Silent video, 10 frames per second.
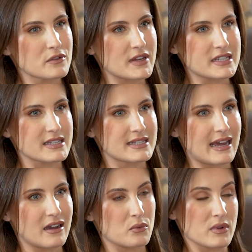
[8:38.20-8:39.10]
investors
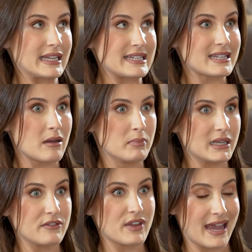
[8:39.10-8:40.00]
now, or at least some,
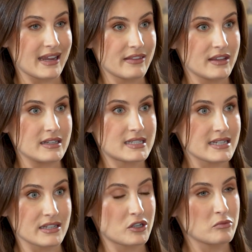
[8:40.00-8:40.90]
believe that
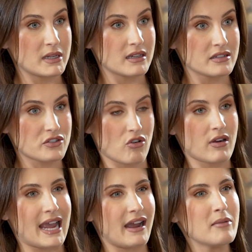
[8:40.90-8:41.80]
Tesla could be a
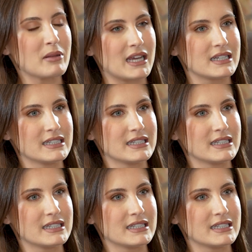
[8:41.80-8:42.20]
strong AI play?